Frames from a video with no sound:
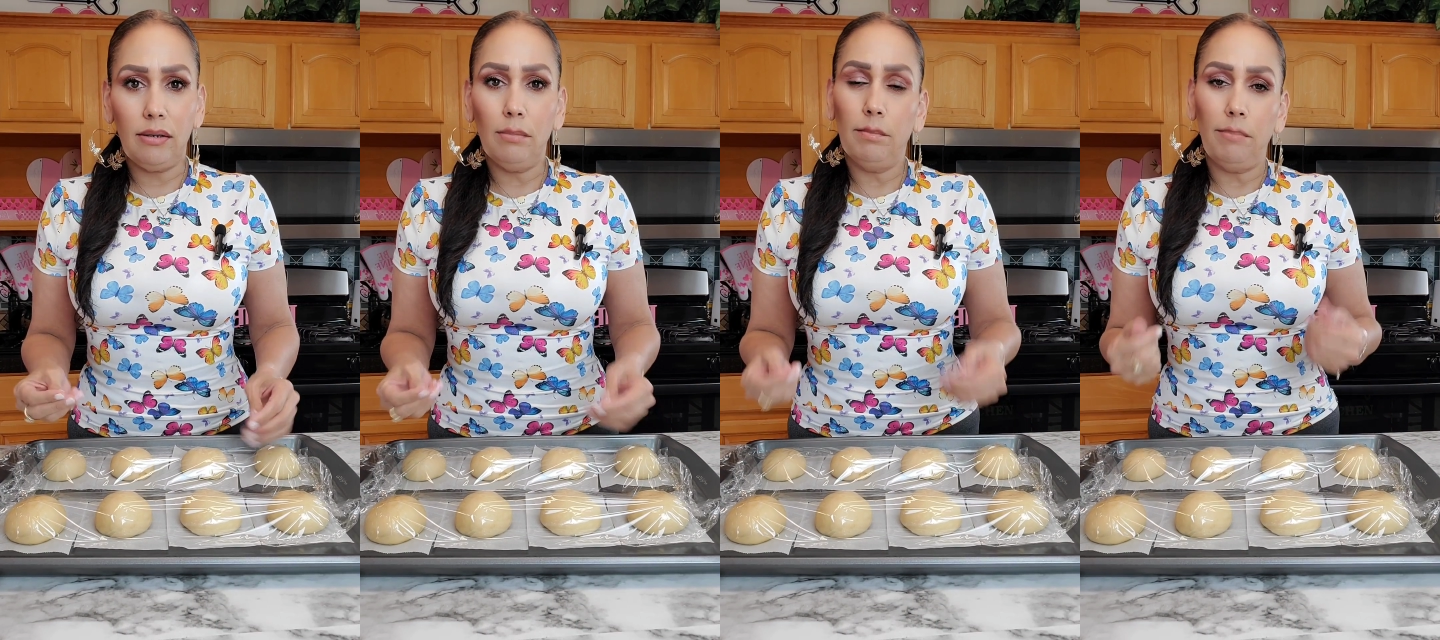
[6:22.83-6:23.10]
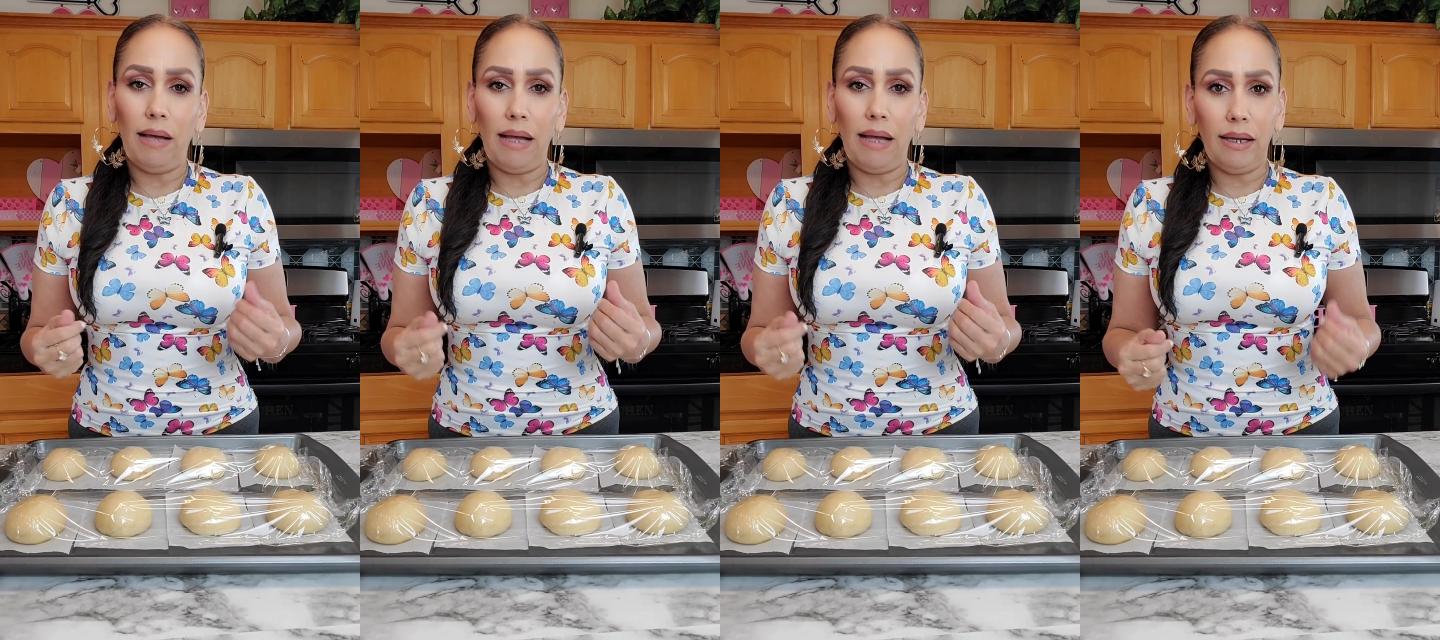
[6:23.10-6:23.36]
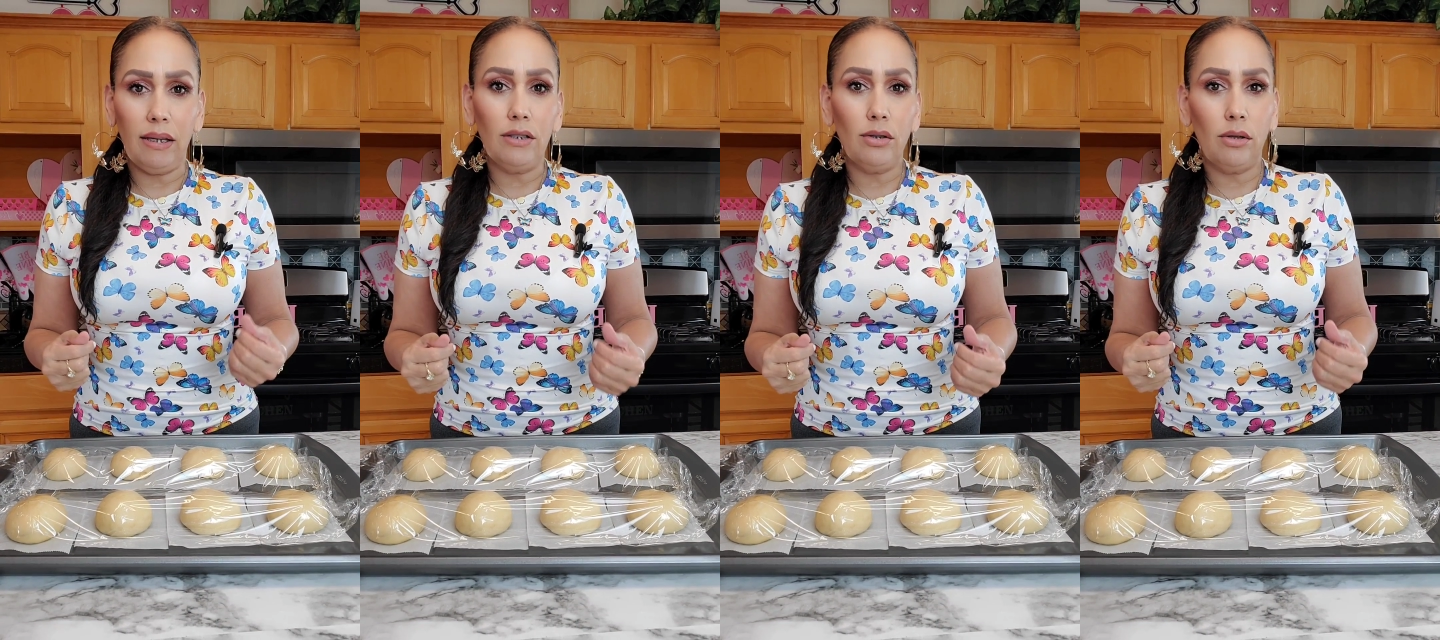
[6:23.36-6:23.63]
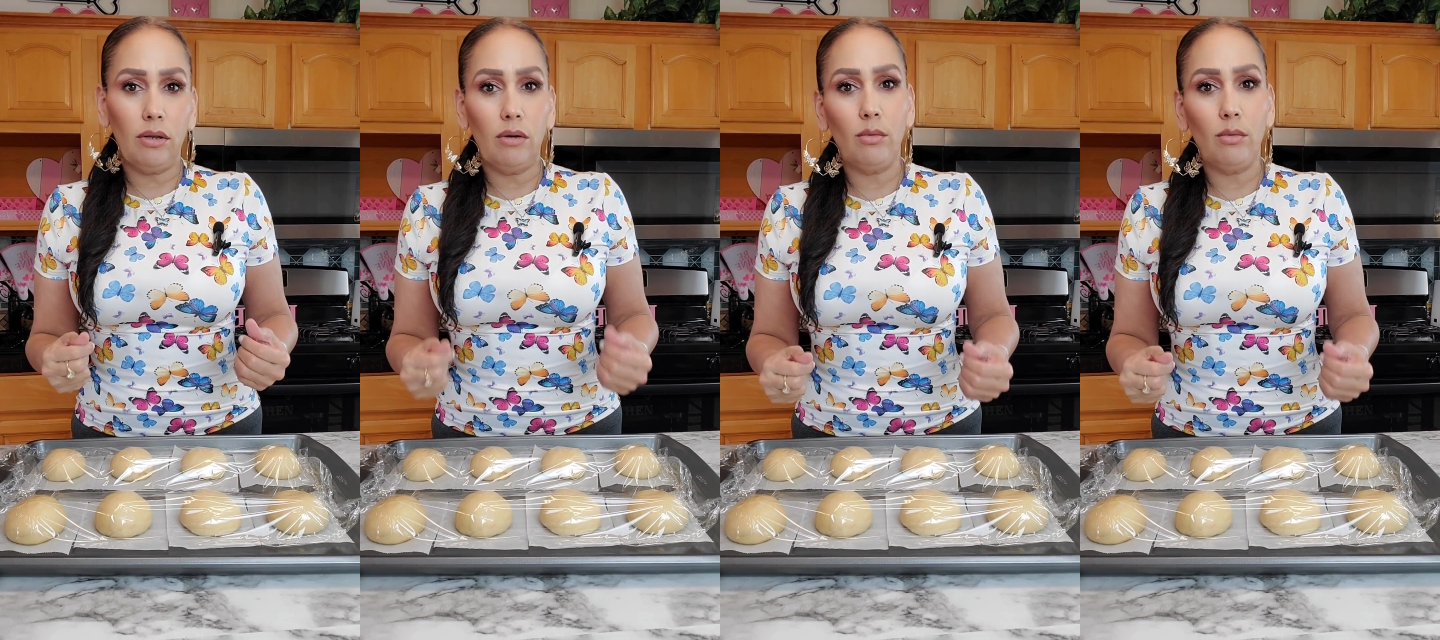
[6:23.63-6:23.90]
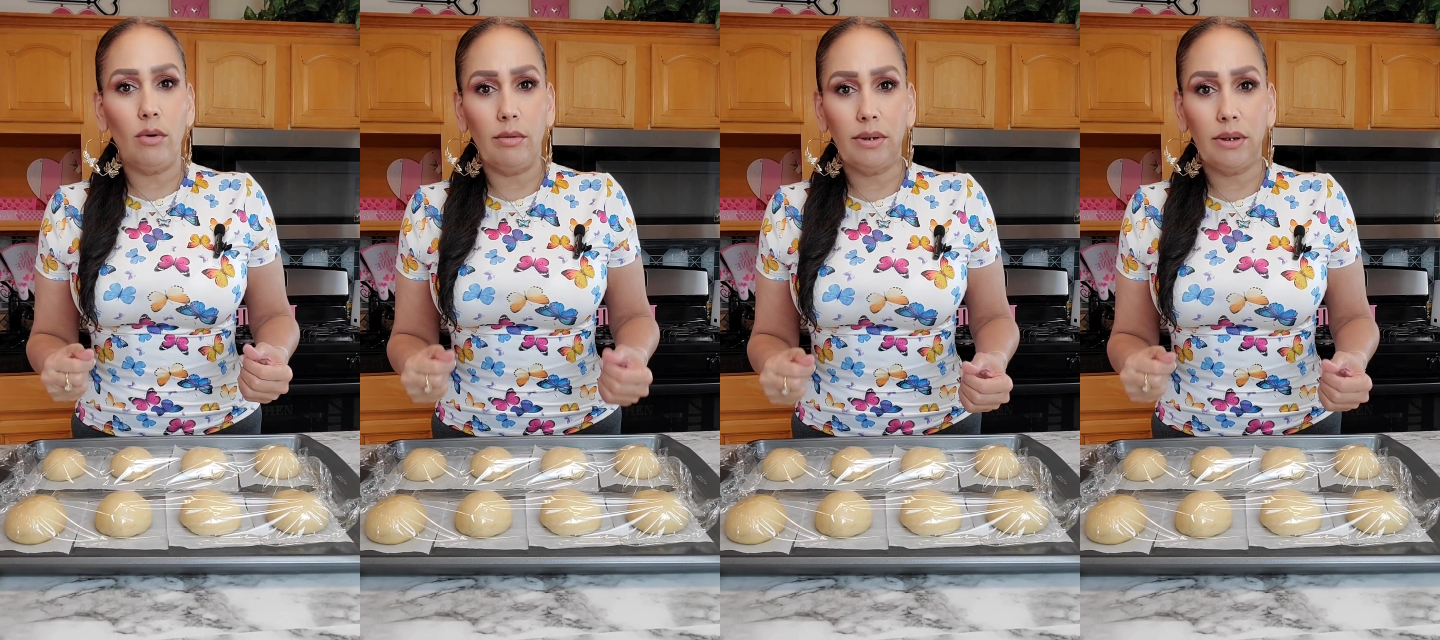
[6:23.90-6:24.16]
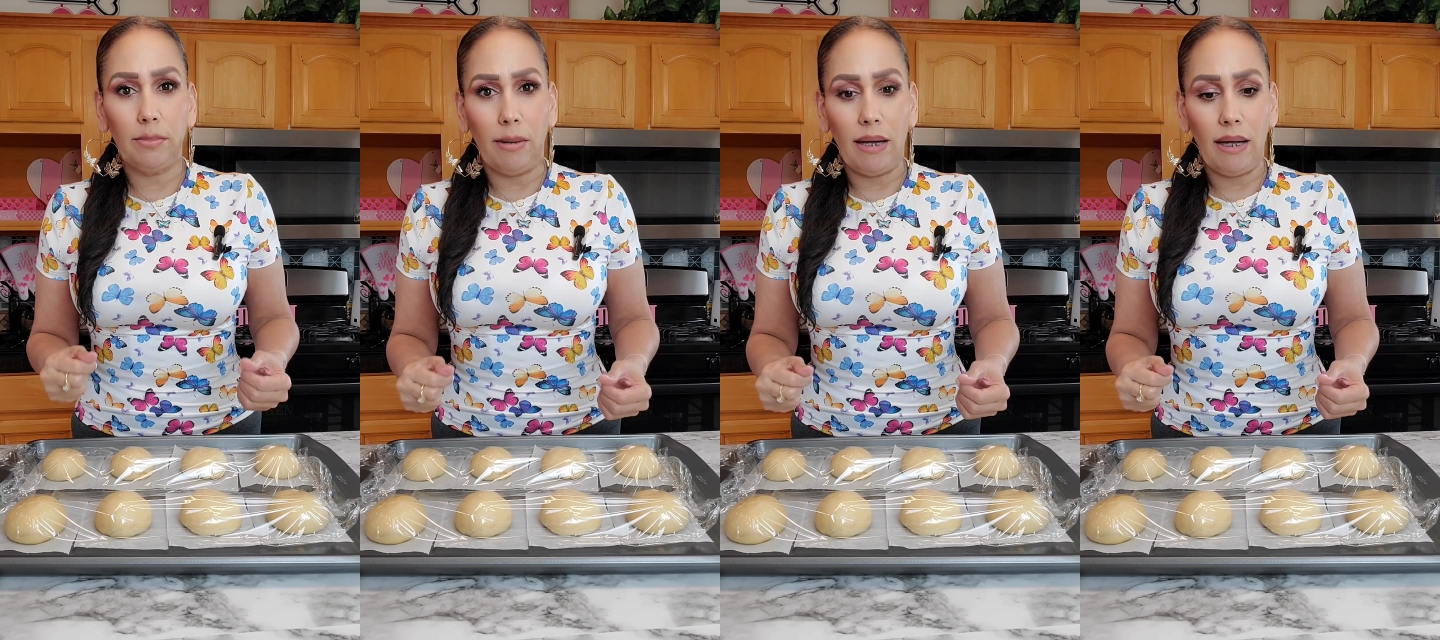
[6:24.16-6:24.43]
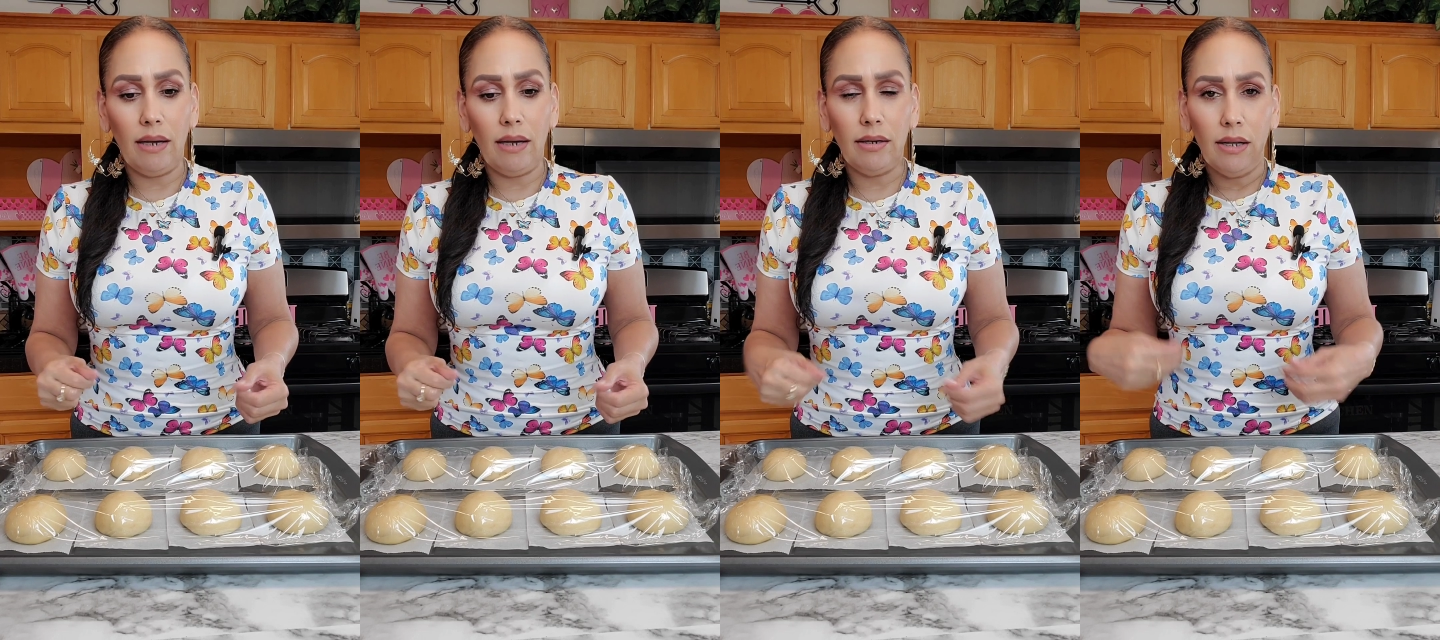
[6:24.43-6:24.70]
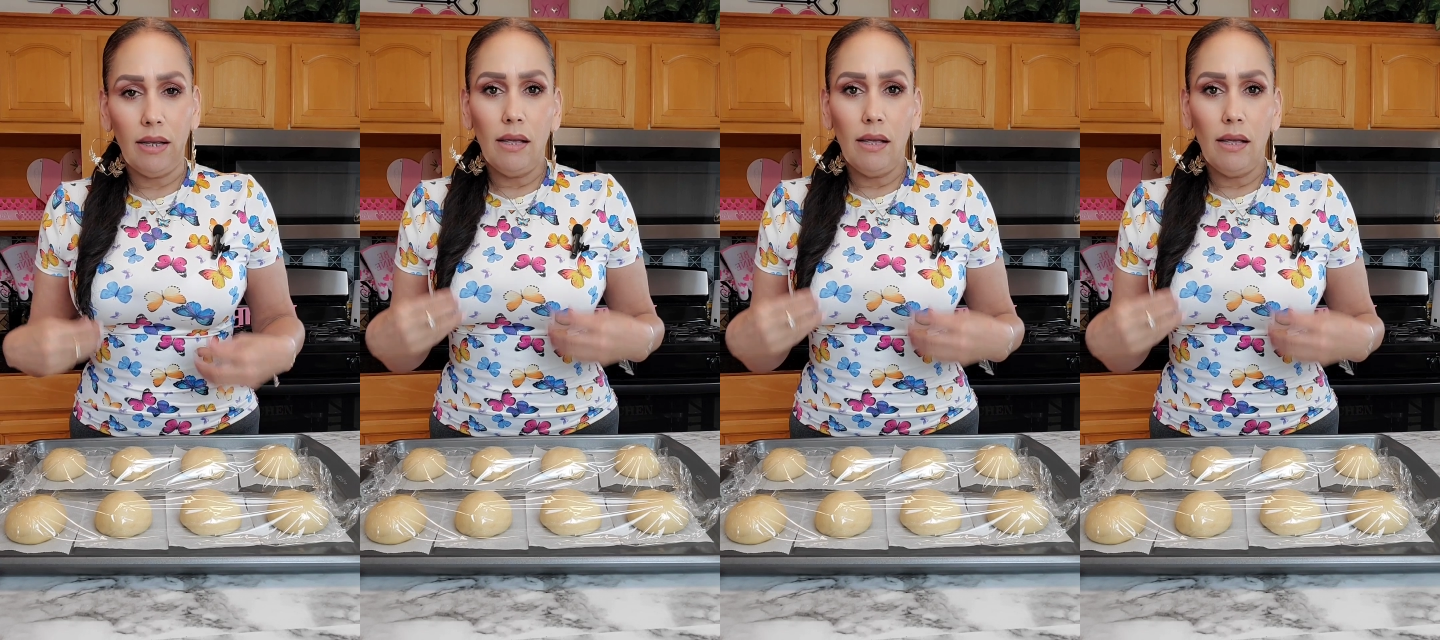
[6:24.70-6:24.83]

back into the warm spot.